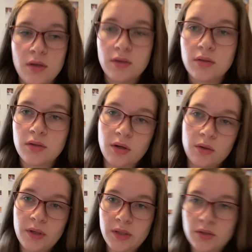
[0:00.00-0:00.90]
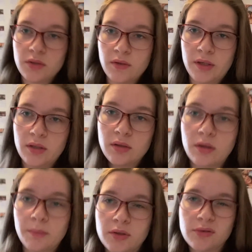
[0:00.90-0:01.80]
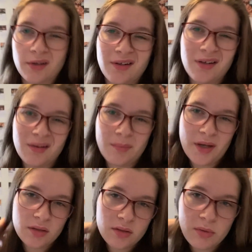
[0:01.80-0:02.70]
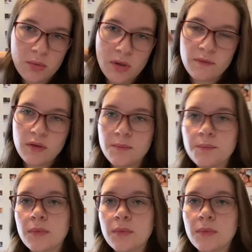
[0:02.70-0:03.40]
So it's like I'm like trying to get it back to be wavy,